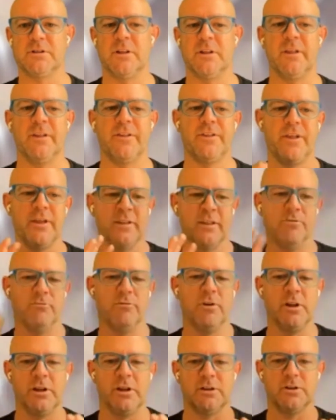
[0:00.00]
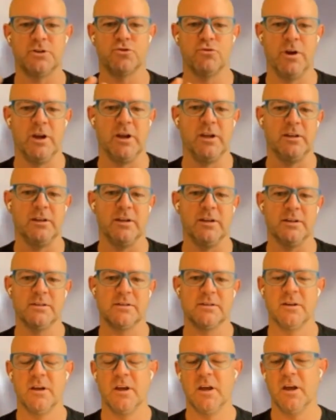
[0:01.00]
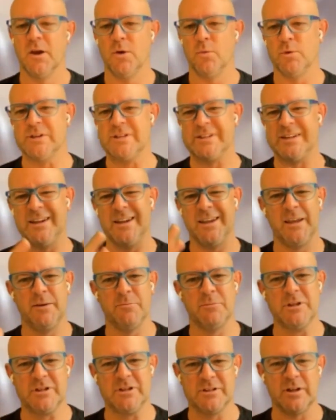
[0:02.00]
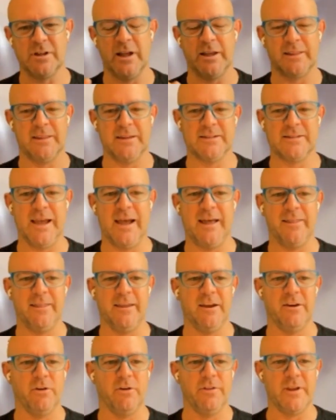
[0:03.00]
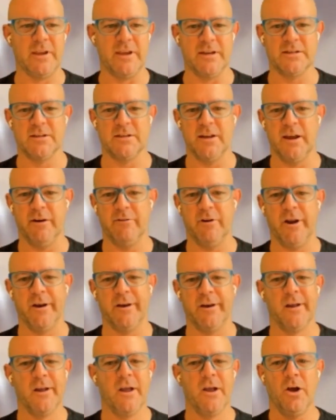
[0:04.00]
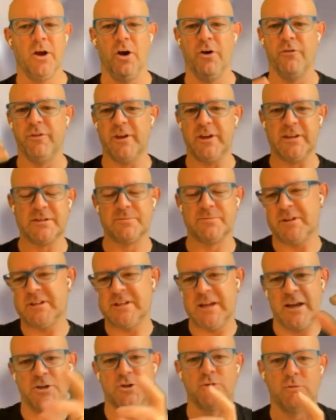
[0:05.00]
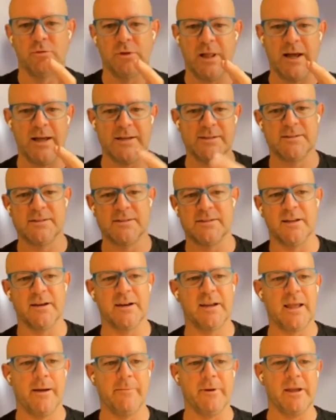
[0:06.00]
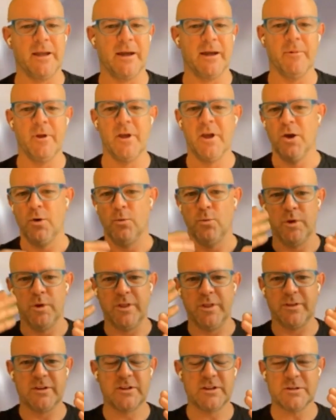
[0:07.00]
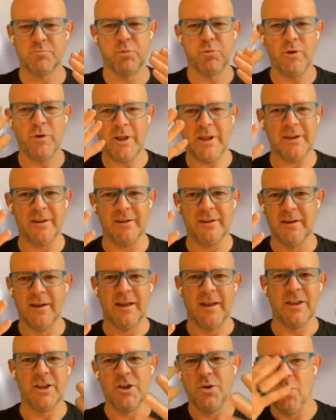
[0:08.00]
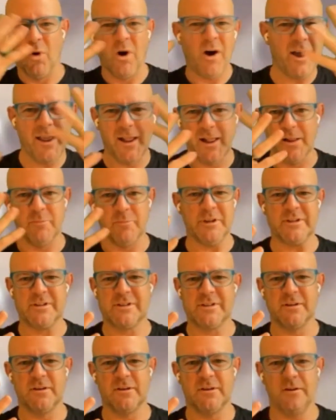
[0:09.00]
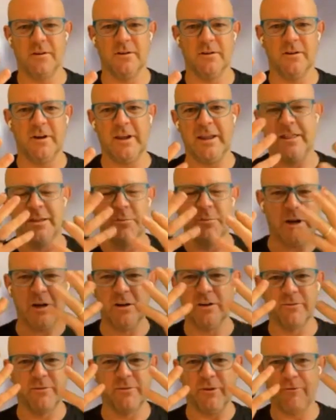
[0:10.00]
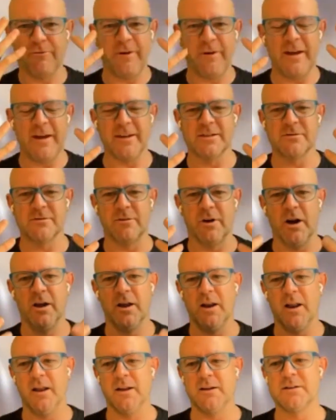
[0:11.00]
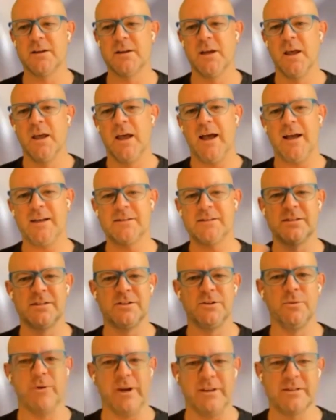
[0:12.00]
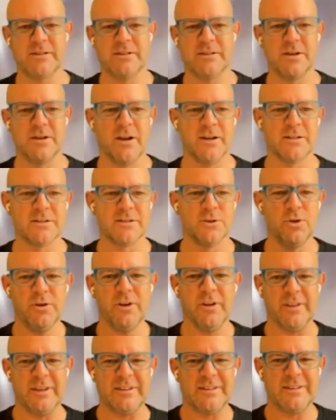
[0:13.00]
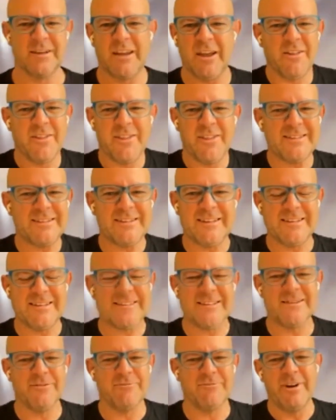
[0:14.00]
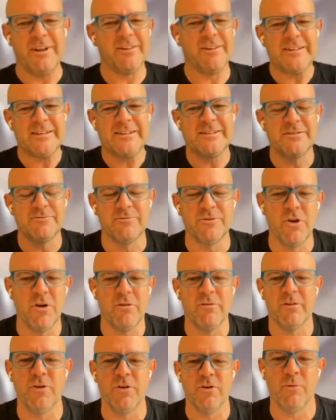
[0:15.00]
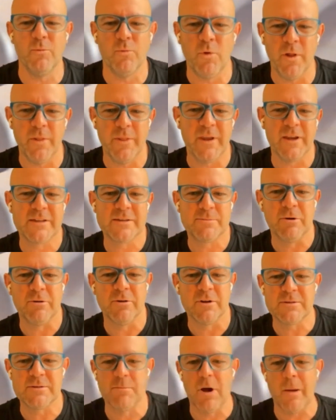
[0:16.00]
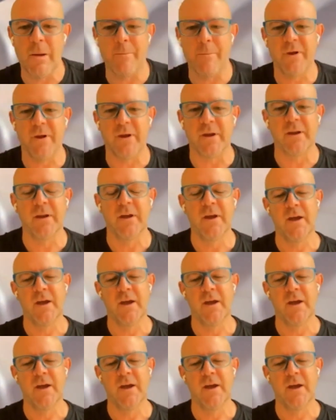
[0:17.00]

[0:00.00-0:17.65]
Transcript: And the thing that really triggered this was seeing images like this out there on the internet, right? Of these potential glasses that are coming up with just putting UI elements in the middle of your face, right? And us as UX designers look at this and go, this isn't real. This is not what the experience might be.